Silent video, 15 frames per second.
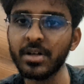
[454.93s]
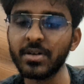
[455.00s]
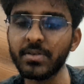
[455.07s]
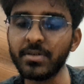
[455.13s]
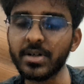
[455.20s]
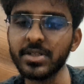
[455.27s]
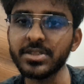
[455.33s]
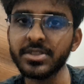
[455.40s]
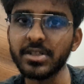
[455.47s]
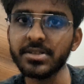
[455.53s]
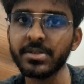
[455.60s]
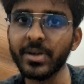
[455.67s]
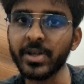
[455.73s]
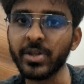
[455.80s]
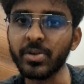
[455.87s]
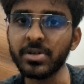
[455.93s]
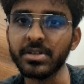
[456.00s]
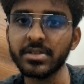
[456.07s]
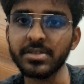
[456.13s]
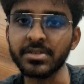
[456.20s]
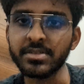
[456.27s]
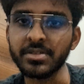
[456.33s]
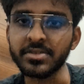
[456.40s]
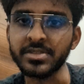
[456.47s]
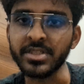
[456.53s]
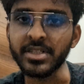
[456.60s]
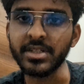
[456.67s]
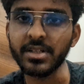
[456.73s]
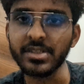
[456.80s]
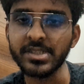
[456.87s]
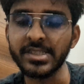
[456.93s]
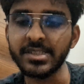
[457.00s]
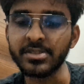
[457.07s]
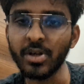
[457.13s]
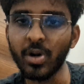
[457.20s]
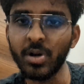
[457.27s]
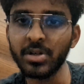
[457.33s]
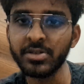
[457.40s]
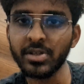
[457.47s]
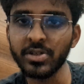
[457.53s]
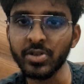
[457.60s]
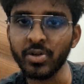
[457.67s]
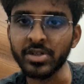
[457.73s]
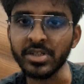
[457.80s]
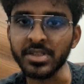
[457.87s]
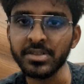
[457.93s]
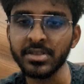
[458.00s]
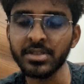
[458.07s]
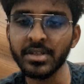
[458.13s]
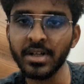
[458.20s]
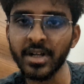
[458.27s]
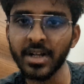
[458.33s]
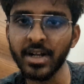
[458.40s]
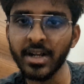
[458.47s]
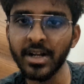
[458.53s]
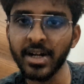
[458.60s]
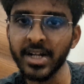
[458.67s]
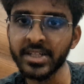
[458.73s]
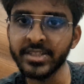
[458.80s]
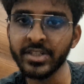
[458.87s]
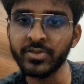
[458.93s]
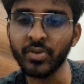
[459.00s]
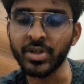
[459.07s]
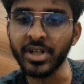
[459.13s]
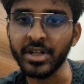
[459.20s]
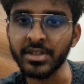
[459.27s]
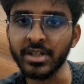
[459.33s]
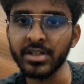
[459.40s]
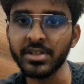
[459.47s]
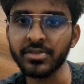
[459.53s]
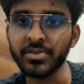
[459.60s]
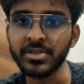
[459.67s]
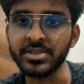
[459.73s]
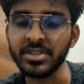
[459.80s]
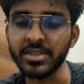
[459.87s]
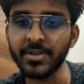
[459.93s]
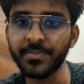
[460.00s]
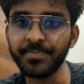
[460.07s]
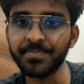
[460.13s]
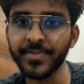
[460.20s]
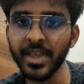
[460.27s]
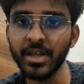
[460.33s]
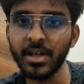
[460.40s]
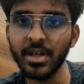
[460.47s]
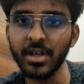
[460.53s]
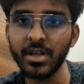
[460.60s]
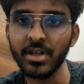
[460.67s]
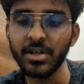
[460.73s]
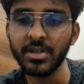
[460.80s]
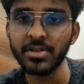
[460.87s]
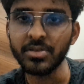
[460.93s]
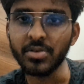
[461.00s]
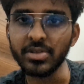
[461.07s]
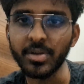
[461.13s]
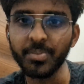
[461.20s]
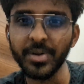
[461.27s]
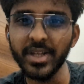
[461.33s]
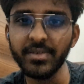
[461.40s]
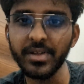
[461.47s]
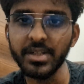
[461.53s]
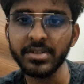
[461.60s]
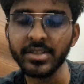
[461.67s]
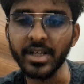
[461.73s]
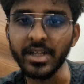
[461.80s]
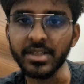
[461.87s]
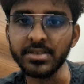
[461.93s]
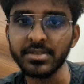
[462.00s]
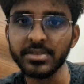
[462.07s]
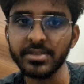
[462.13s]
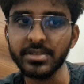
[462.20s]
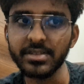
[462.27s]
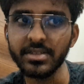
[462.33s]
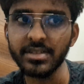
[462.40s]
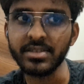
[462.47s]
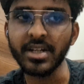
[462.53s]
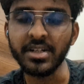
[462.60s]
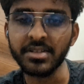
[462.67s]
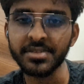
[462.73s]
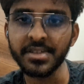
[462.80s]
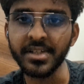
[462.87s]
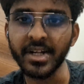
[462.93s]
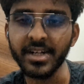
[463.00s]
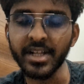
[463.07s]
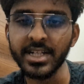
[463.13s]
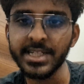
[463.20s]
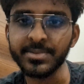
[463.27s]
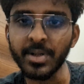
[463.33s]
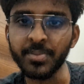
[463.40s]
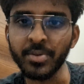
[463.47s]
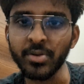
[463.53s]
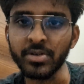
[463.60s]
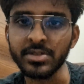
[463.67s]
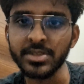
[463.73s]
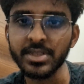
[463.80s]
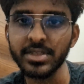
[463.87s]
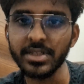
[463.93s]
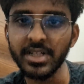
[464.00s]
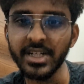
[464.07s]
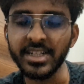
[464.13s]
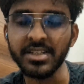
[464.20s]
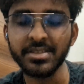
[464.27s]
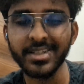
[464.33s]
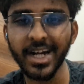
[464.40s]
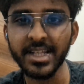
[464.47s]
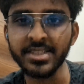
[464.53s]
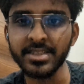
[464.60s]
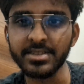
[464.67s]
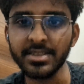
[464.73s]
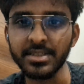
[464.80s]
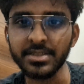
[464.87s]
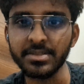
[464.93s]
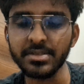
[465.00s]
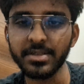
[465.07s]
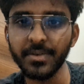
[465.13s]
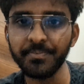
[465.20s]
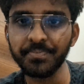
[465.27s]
Virtual circuit switching is also known as connection-oriented switching. So in the previous case, that is the datagram approach, it is connectionless,